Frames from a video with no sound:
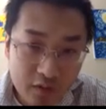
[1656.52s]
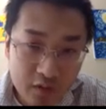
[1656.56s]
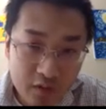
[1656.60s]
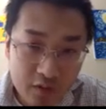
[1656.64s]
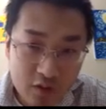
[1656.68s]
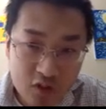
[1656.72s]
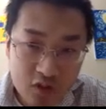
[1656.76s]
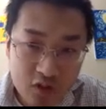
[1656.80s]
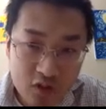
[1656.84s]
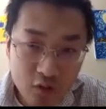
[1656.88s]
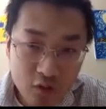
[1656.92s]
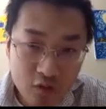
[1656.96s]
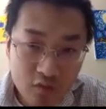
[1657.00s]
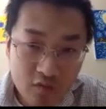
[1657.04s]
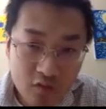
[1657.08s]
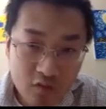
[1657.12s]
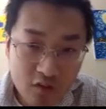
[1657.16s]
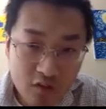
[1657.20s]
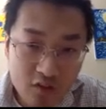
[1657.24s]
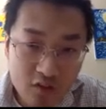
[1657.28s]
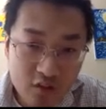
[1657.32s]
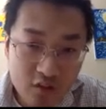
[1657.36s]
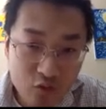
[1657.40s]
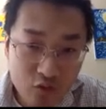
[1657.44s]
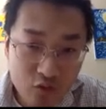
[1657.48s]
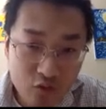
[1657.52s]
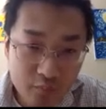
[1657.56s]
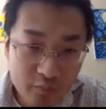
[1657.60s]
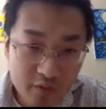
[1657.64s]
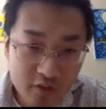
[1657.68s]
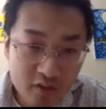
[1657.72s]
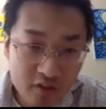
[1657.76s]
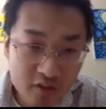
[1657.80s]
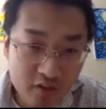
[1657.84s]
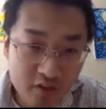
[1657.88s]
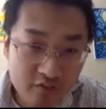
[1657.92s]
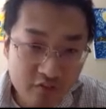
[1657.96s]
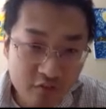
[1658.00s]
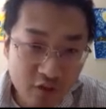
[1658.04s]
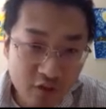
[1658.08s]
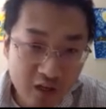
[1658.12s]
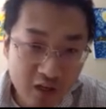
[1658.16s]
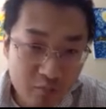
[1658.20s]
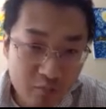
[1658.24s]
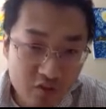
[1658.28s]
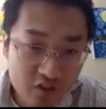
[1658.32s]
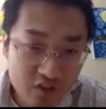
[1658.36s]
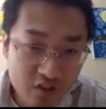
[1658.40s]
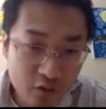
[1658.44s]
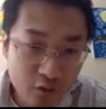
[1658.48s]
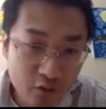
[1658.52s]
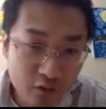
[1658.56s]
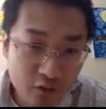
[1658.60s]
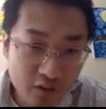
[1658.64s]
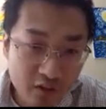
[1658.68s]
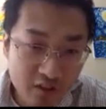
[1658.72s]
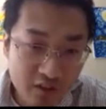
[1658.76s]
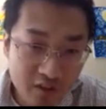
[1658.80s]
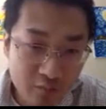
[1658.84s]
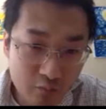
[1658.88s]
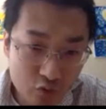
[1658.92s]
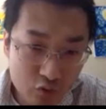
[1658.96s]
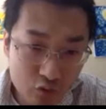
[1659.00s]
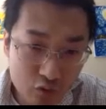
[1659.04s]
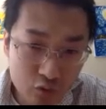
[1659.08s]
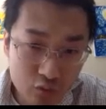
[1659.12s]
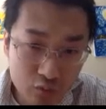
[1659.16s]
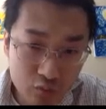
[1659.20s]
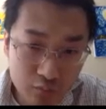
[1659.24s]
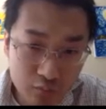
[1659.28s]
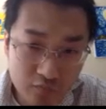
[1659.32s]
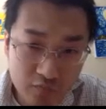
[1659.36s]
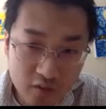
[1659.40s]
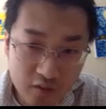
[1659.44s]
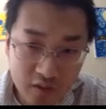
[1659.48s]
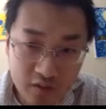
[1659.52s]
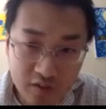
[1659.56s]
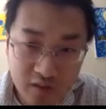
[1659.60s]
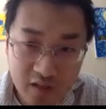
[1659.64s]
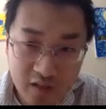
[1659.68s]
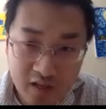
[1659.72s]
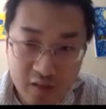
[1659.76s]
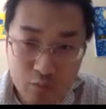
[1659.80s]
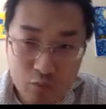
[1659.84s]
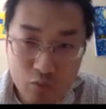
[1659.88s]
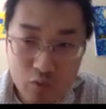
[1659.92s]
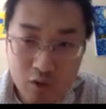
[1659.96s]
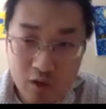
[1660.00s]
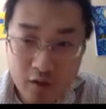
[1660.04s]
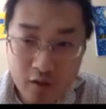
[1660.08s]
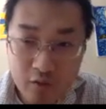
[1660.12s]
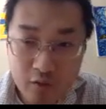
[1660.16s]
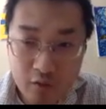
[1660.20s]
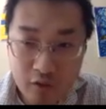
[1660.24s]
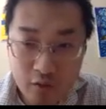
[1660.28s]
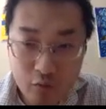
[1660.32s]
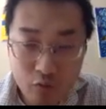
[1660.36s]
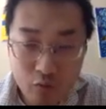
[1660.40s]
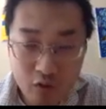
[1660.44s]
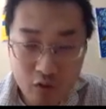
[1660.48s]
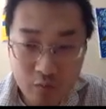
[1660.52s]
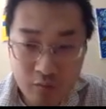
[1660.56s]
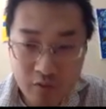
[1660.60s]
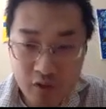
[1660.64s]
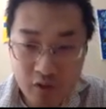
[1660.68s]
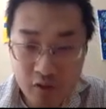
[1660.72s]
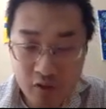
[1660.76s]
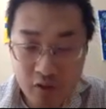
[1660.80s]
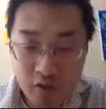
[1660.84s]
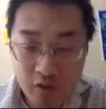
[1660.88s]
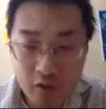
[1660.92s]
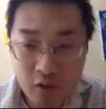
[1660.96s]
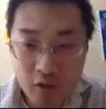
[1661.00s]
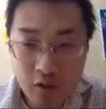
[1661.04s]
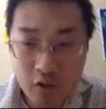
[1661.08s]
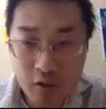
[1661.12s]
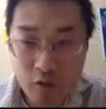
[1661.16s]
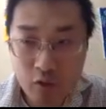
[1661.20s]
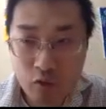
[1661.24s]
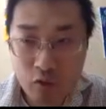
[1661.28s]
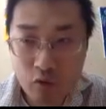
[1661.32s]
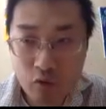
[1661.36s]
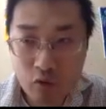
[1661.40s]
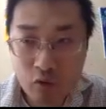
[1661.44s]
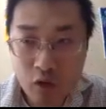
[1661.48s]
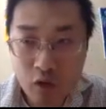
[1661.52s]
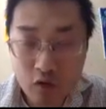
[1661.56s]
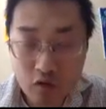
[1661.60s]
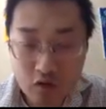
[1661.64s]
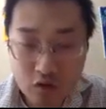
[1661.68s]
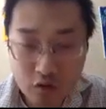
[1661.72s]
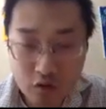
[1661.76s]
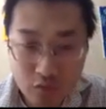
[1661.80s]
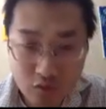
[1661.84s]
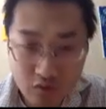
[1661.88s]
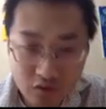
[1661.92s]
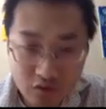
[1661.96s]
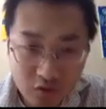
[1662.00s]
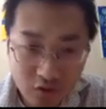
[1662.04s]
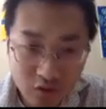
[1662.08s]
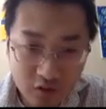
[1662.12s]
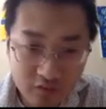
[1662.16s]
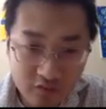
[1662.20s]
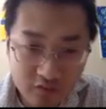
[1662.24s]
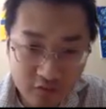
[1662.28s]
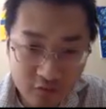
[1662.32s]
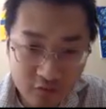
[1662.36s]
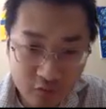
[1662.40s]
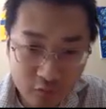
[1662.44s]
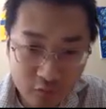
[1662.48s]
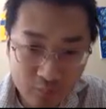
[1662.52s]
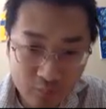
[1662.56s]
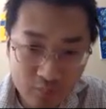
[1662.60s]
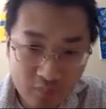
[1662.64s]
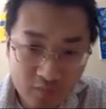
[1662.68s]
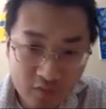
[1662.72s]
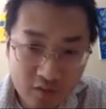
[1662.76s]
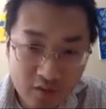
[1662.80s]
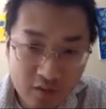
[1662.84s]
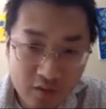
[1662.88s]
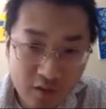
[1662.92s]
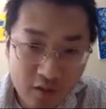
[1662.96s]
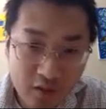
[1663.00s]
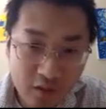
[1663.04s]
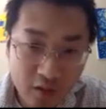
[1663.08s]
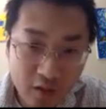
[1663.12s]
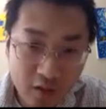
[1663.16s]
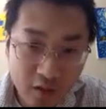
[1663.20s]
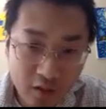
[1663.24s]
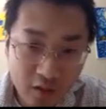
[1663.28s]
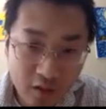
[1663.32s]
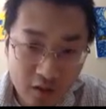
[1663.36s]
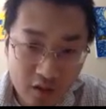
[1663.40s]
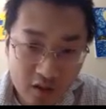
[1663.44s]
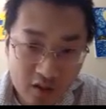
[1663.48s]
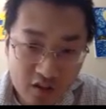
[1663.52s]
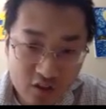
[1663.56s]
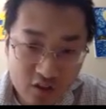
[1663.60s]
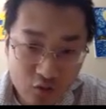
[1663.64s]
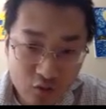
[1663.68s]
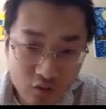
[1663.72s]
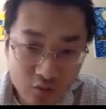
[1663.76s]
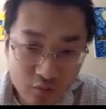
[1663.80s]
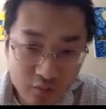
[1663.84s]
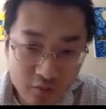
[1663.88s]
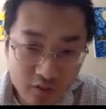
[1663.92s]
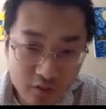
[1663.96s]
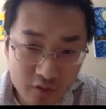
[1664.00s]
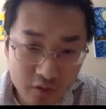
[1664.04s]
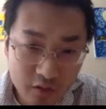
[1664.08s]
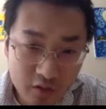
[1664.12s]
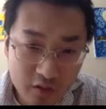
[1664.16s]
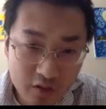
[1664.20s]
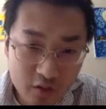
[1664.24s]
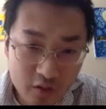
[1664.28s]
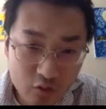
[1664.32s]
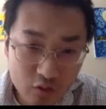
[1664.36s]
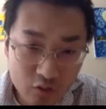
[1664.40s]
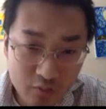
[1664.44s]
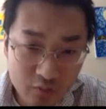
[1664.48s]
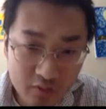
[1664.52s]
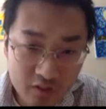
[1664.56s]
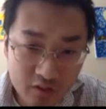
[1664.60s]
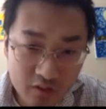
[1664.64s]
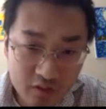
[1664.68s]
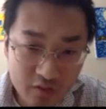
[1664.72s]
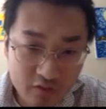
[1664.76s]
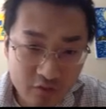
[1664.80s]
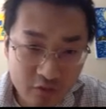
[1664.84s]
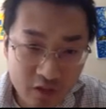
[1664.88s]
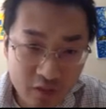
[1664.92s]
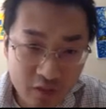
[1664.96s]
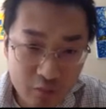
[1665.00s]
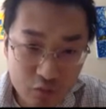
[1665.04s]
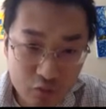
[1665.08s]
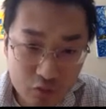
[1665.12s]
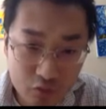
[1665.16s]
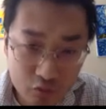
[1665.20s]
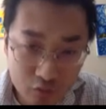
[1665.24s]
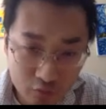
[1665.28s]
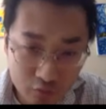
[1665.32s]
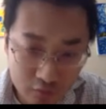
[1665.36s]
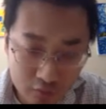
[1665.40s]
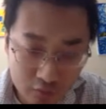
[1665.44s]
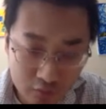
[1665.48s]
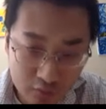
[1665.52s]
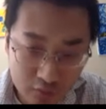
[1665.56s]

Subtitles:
show the integrability for M0 and M2, and M1 will be a consequence of integrability for M2.